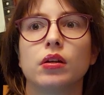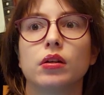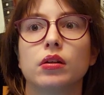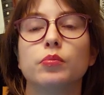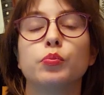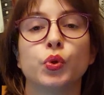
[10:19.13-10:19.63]

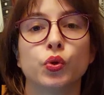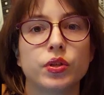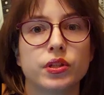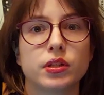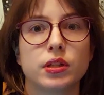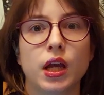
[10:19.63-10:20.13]
uh,
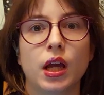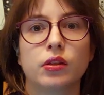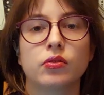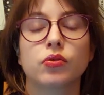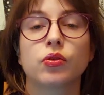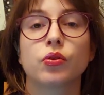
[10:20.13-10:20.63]
books
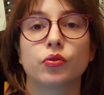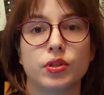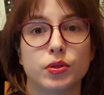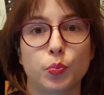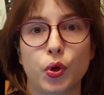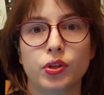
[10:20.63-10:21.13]
and
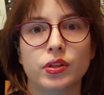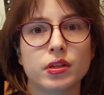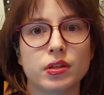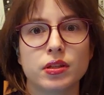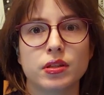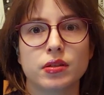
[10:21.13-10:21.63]

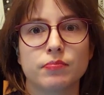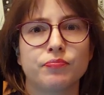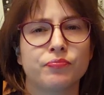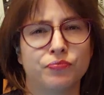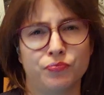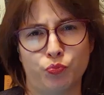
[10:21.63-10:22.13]
correspondence.
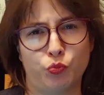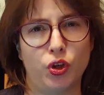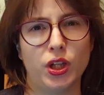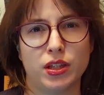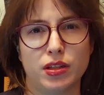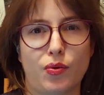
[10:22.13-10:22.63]

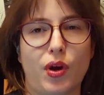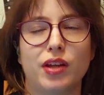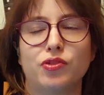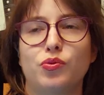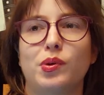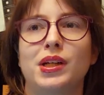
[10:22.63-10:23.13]
Really
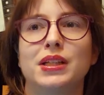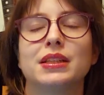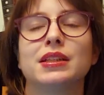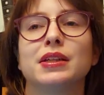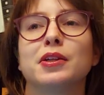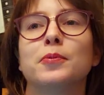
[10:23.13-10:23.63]
strange, right?
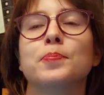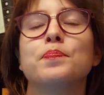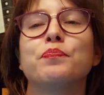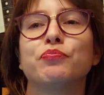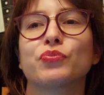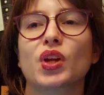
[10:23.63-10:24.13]

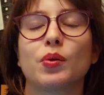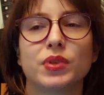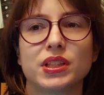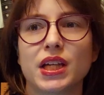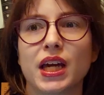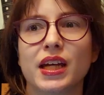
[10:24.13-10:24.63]

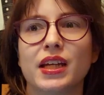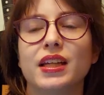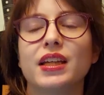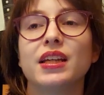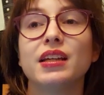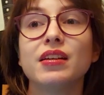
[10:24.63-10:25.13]
But yeah,
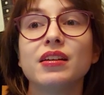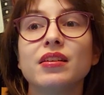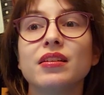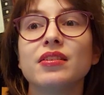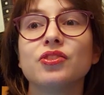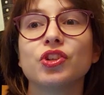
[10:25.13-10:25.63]

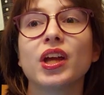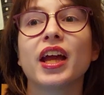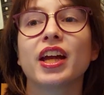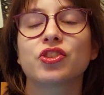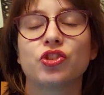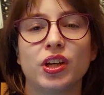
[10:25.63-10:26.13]
he
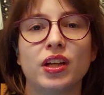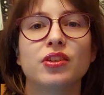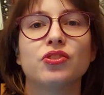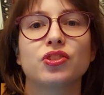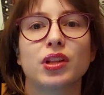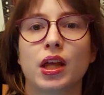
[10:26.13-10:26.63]

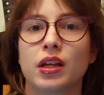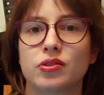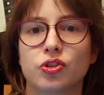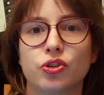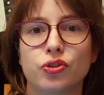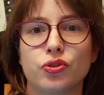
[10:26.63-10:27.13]
exchanged
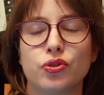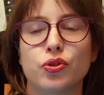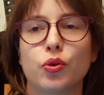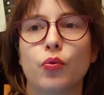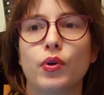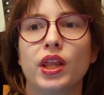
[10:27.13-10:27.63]
letters
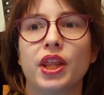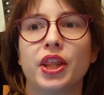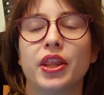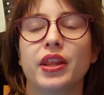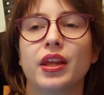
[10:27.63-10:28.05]
with